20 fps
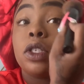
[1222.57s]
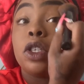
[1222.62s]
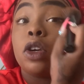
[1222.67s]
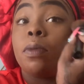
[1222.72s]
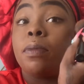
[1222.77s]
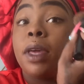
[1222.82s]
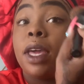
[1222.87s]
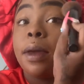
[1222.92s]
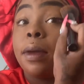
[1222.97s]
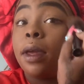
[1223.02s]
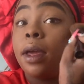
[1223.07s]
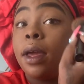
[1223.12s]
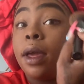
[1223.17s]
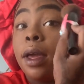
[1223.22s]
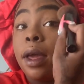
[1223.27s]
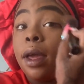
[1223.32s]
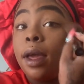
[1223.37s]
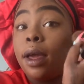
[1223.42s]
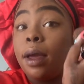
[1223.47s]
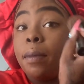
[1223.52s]
So me
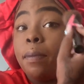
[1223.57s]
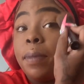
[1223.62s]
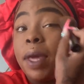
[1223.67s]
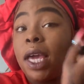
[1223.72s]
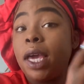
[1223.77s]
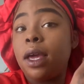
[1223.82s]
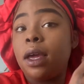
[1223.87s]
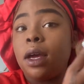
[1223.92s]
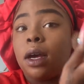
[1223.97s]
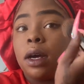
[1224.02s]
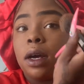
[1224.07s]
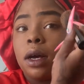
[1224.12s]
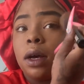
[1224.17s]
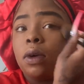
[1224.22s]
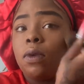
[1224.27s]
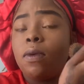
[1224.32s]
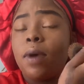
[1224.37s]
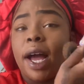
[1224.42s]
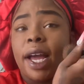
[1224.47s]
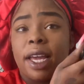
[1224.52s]
being
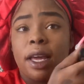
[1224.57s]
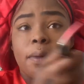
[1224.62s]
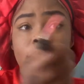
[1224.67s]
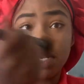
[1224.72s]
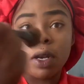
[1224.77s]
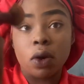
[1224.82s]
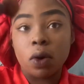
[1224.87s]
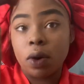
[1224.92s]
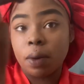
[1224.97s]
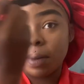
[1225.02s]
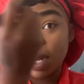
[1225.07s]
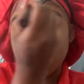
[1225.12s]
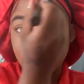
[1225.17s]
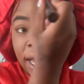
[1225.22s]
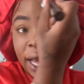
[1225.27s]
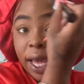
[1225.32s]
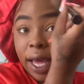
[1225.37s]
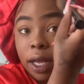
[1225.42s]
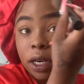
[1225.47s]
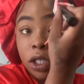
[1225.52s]
who I am and knowing my
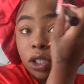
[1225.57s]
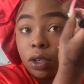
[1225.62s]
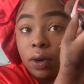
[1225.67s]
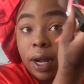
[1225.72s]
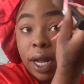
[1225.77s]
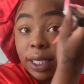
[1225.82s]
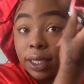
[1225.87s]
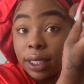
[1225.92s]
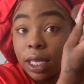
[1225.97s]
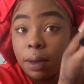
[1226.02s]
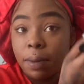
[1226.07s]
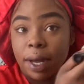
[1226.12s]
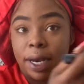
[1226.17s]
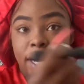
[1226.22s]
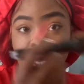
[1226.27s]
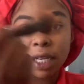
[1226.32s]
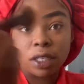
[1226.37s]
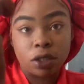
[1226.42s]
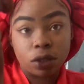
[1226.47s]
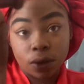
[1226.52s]
dad had a stroke, I see my
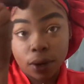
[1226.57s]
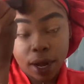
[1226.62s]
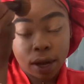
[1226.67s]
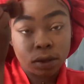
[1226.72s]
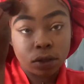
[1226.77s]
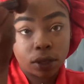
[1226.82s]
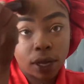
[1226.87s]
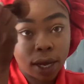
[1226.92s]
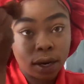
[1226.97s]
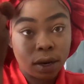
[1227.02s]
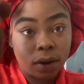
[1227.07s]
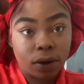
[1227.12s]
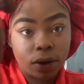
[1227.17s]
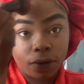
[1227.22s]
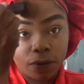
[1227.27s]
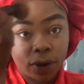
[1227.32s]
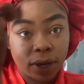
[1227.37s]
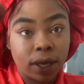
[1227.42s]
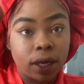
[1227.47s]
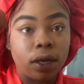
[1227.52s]
dad's stroke outside. I know what the
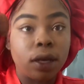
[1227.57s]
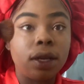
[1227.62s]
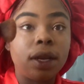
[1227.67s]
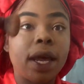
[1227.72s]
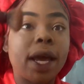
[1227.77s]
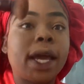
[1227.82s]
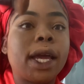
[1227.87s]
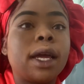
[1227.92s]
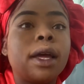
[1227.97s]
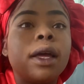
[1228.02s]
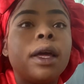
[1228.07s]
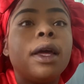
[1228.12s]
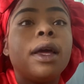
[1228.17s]
fuck it looked like.